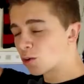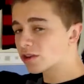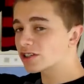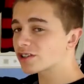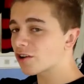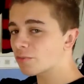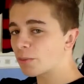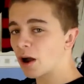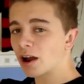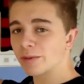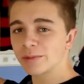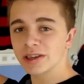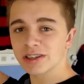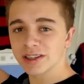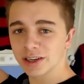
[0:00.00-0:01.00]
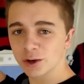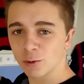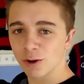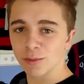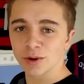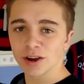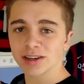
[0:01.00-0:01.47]
All the stuff behind me is the
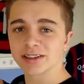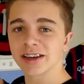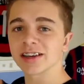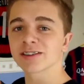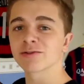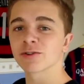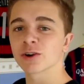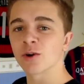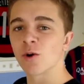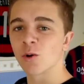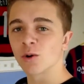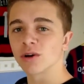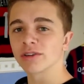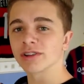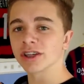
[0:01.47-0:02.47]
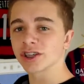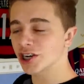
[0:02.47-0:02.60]
equipment I take to record the